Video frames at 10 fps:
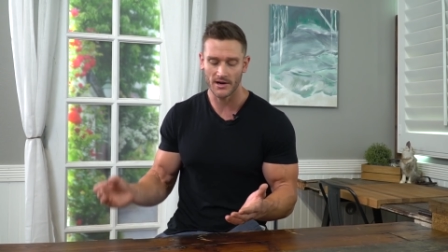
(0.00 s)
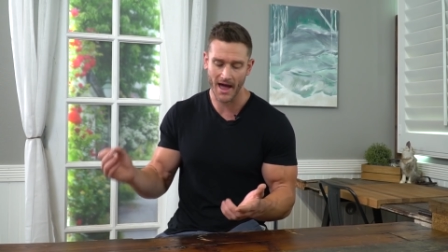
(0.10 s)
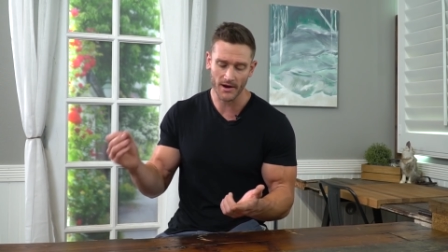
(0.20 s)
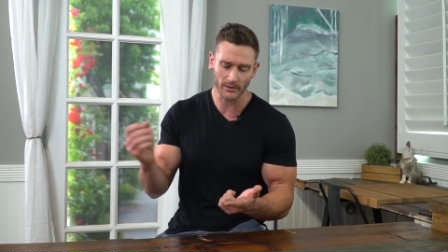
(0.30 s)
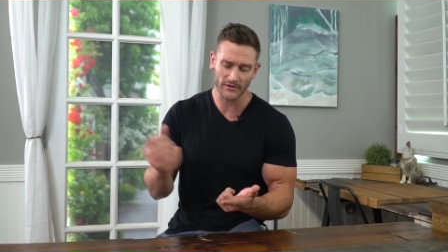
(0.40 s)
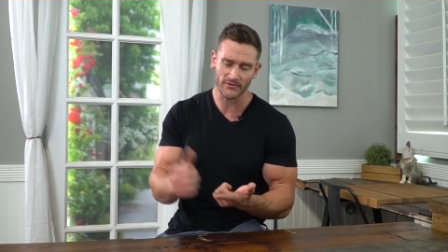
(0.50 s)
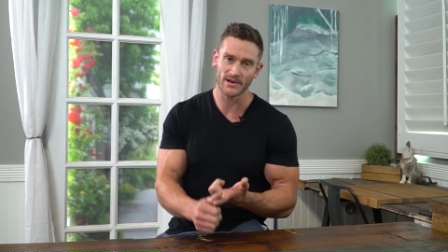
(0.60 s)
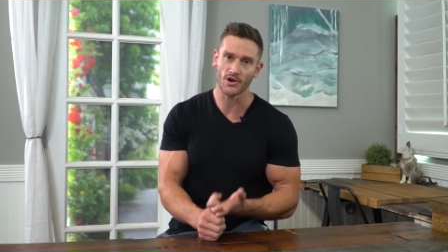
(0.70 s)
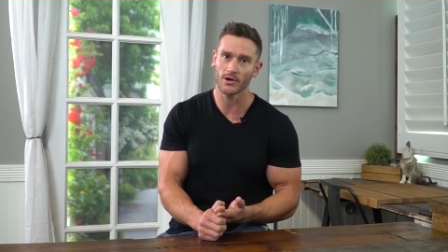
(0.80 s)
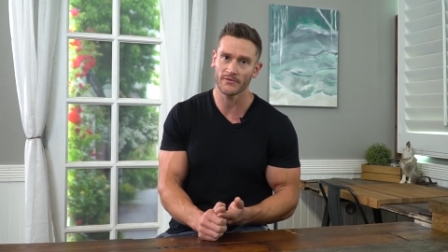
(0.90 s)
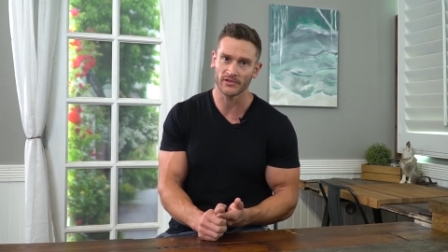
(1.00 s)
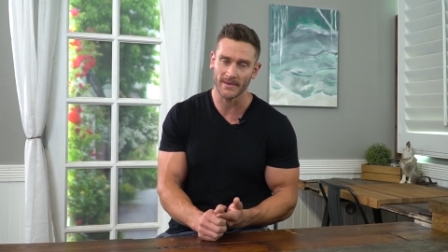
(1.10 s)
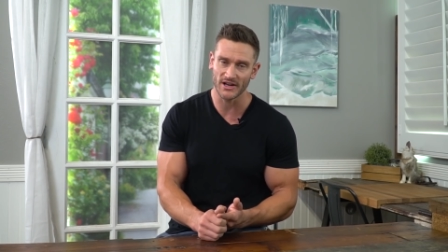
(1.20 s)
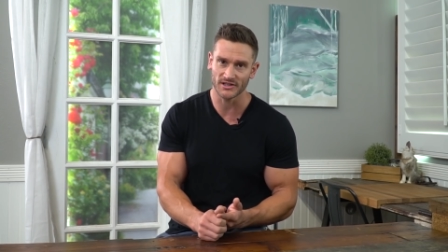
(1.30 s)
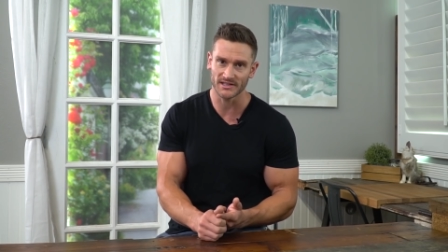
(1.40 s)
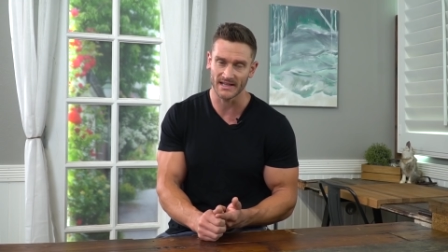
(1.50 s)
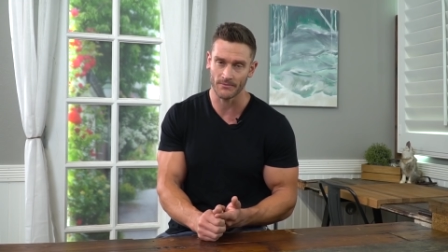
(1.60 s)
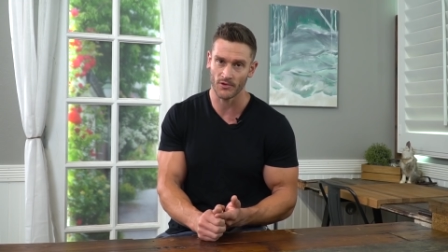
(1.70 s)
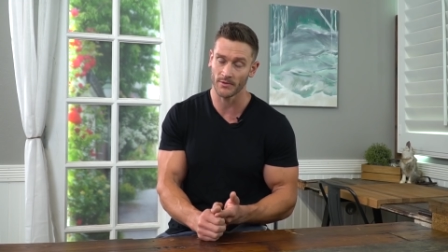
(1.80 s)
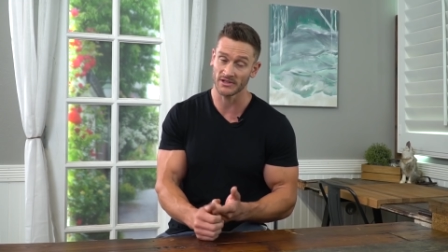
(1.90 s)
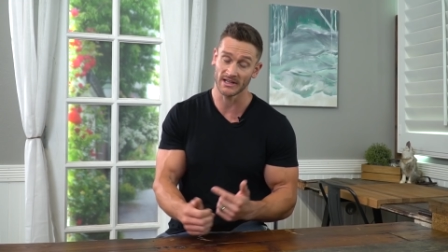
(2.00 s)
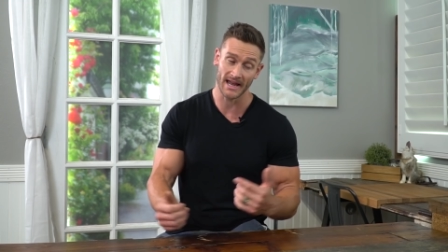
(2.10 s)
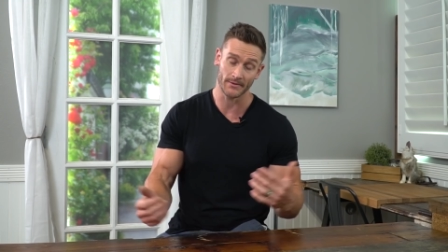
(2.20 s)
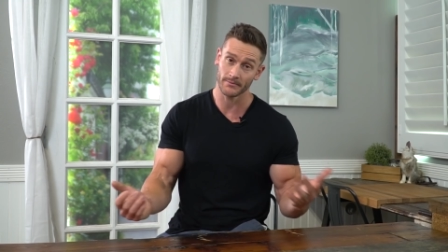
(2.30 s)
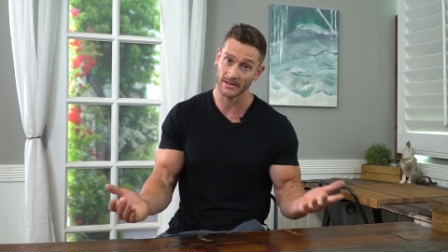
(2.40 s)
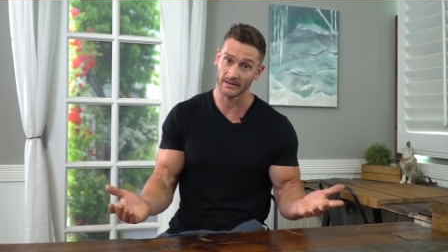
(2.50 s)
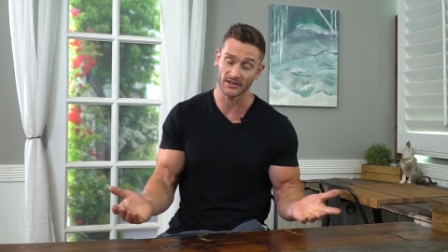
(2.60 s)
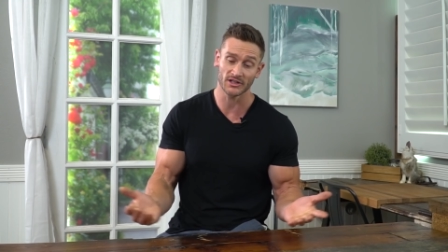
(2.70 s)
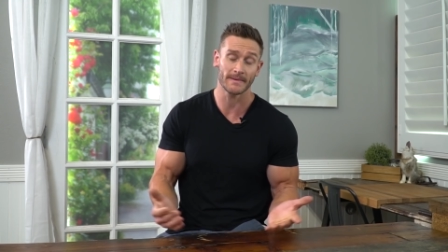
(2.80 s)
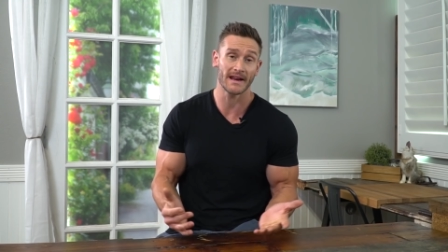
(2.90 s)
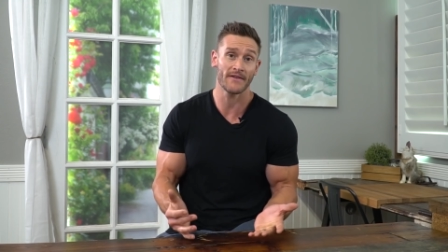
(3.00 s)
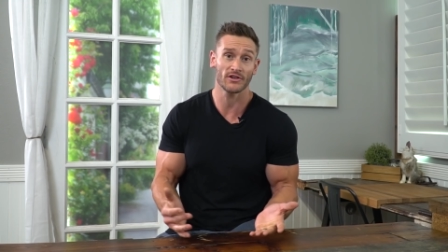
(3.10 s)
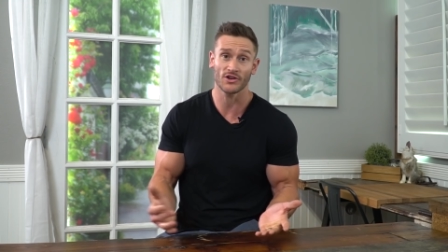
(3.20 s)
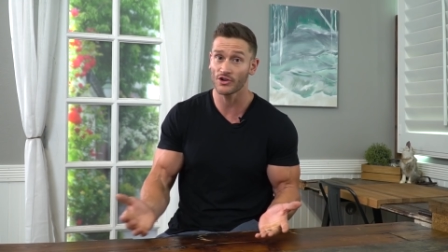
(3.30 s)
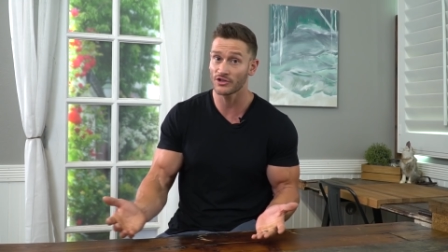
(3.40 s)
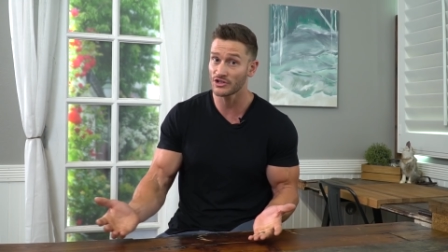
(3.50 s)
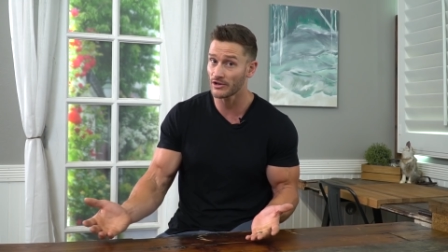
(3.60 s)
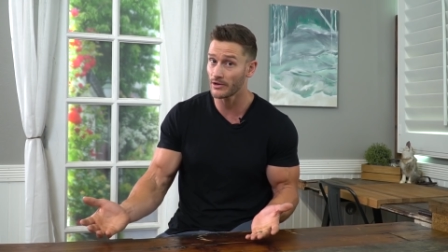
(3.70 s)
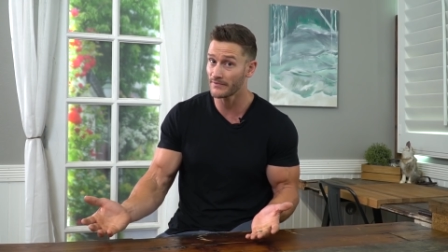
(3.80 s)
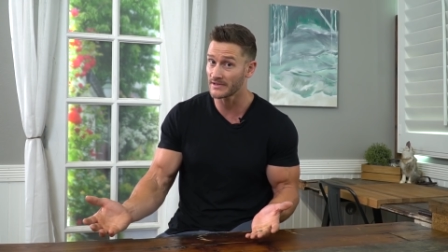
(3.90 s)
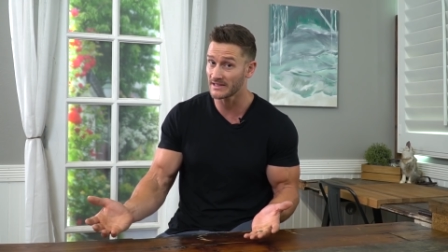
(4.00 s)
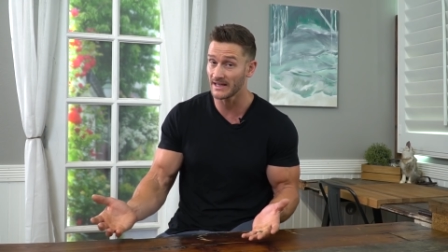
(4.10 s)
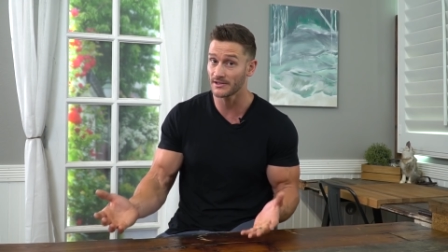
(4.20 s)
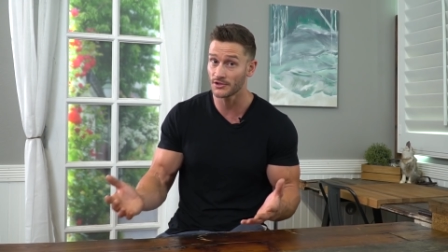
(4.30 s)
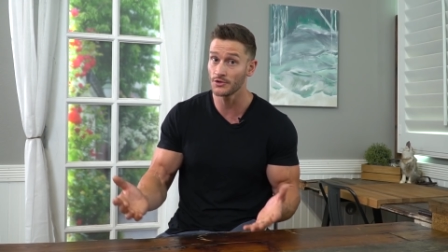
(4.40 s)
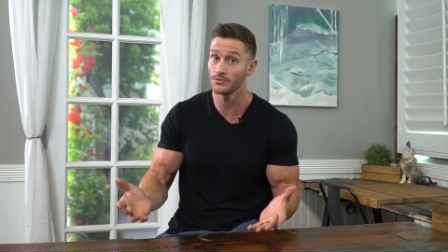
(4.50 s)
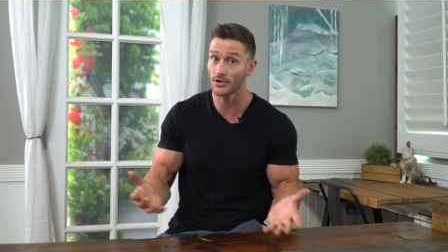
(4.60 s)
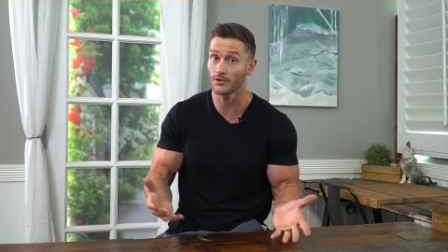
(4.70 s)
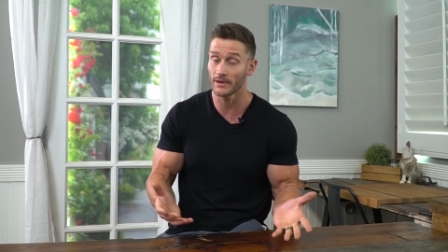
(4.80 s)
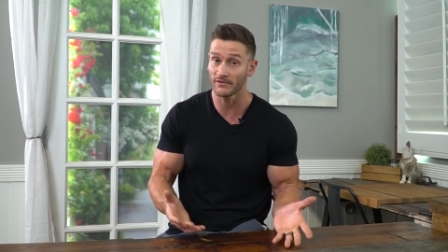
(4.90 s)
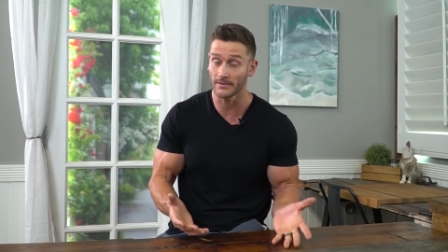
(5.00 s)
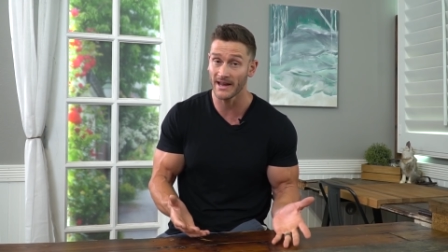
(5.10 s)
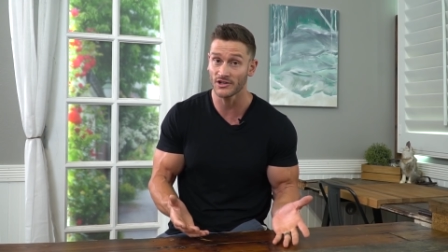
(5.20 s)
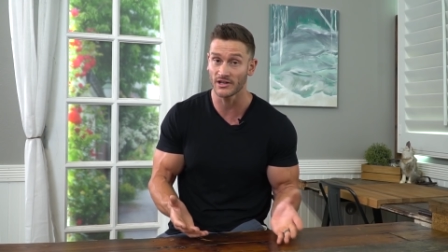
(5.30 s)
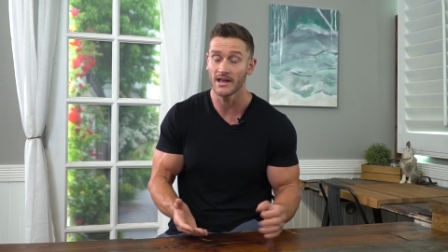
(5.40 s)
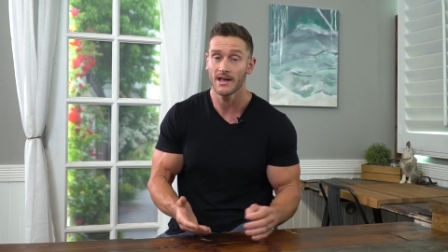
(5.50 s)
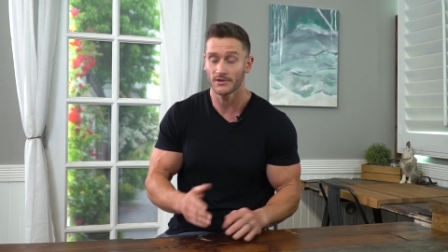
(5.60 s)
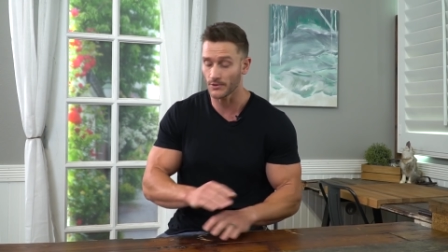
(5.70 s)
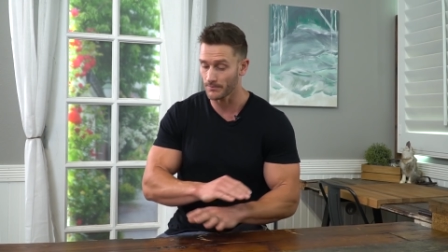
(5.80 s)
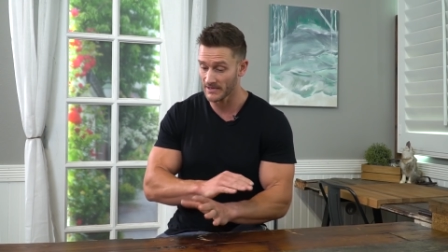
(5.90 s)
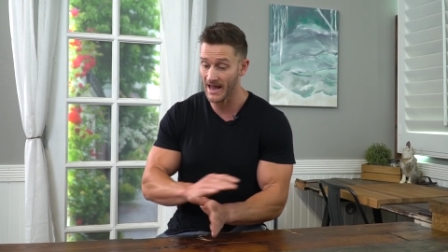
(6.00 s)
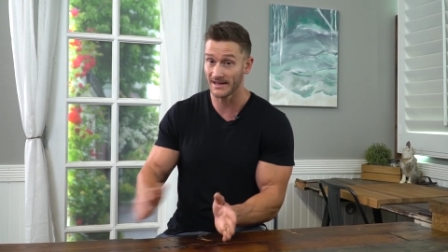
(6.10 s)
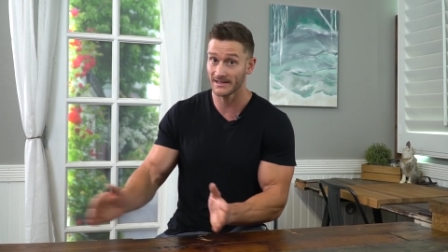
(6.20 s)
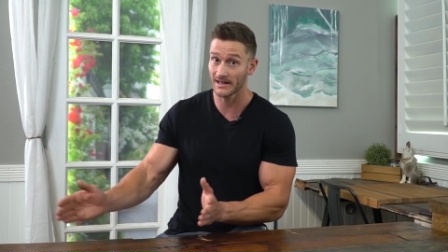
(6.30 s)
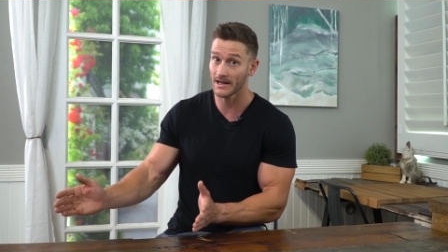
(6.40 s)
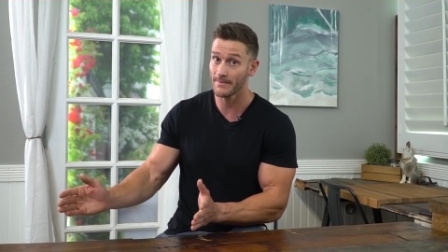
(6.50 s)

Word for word: not only from a neuroinflammation standpoint, which again, we link just about every neurodegenerative disease to neuroinflammation. So, yeah, it's going to